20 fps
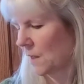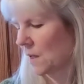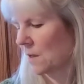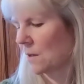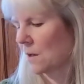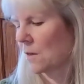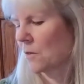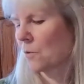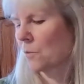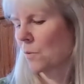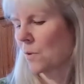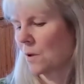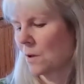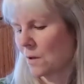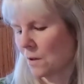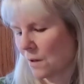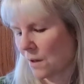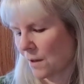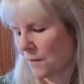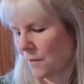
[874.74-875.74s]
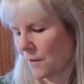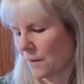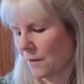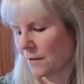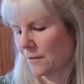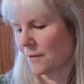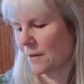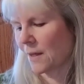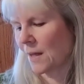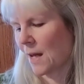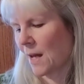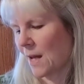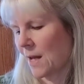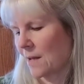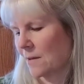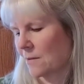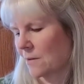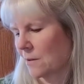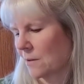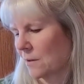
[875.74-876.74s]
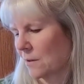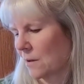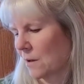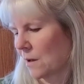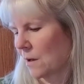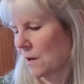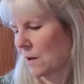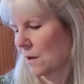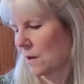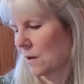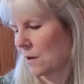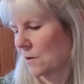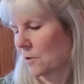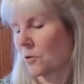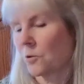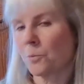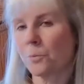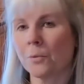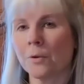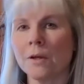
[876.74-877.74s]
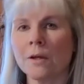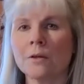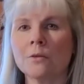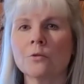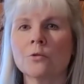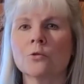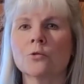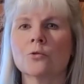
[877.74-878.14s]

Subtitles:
Another one, the Lizzie Kate Spring